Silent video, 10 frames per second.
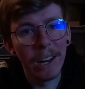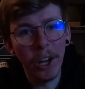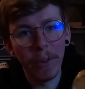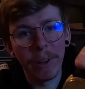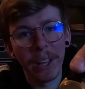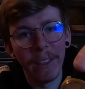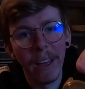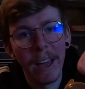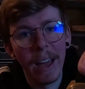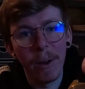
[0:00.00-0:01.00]
little thing
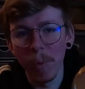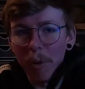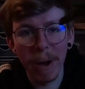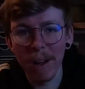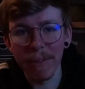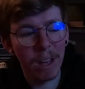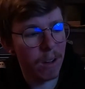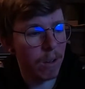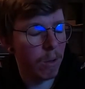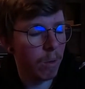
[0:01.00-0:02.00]
there will pay for that
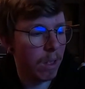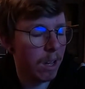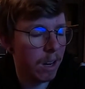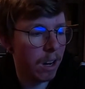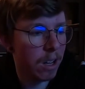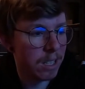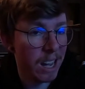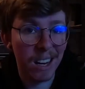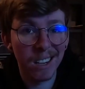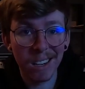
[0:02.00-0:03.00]
whole lot
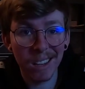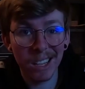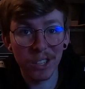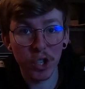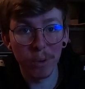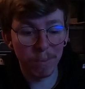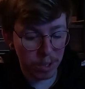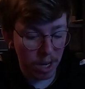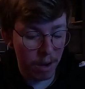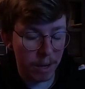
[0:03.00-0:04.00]
and then some.
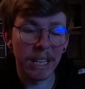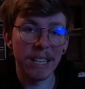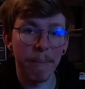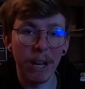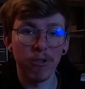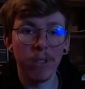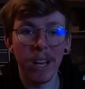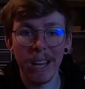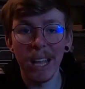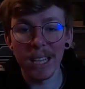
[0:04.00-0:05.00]
So I need to get a battery in
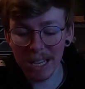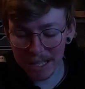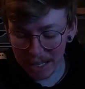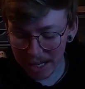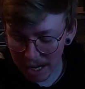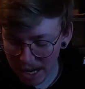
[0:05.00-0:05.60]
that and get that tested.